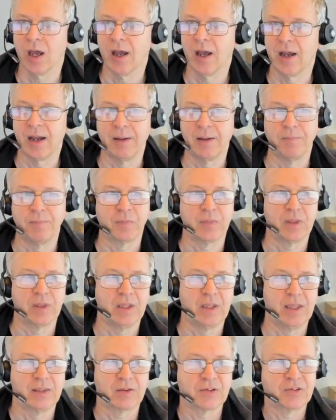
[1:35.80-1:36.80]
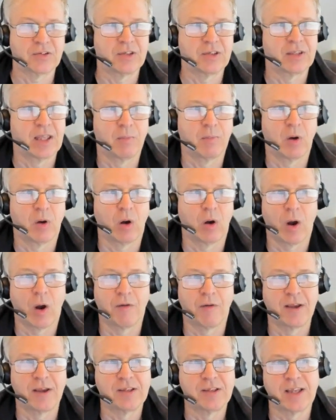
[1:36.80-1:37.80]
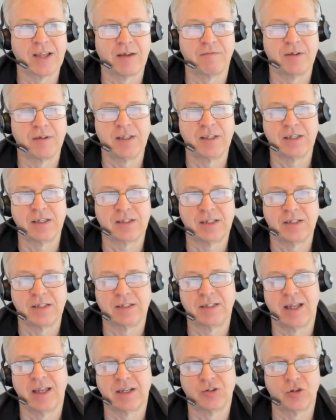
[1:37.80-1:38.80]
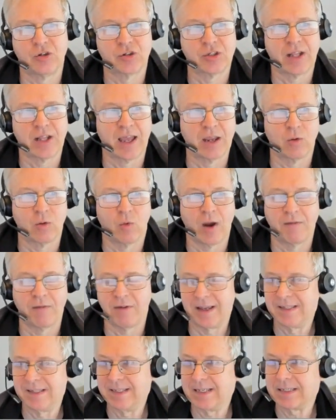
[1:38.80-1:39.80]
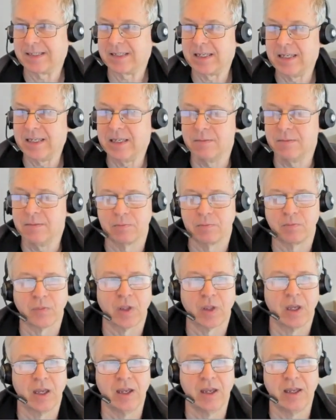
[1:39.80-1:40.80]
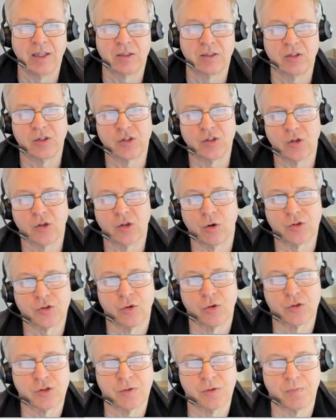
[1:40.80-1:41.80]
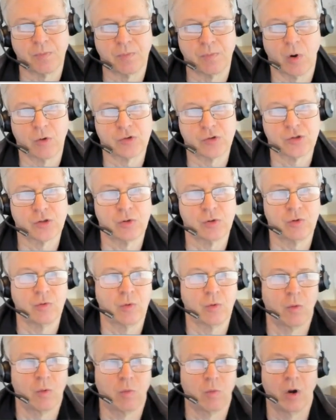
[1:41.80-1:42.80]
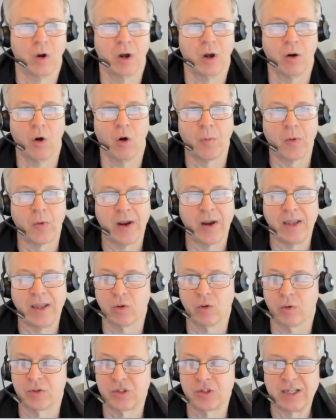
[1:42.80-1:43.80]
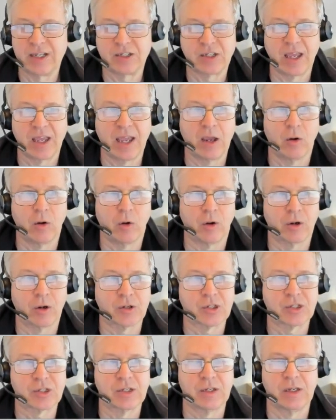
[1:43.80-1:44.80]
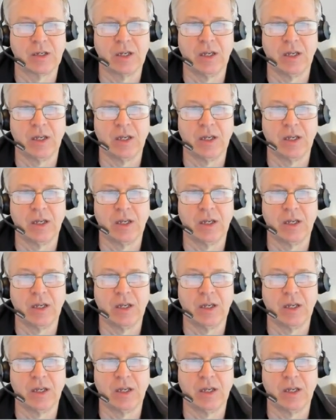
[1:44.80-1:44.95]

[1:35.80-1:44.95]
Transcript: The interesting thing about Wi-Fi 7 is that just like Wi-Fi 6E, it is also supposed to operate on 6 gigahertz.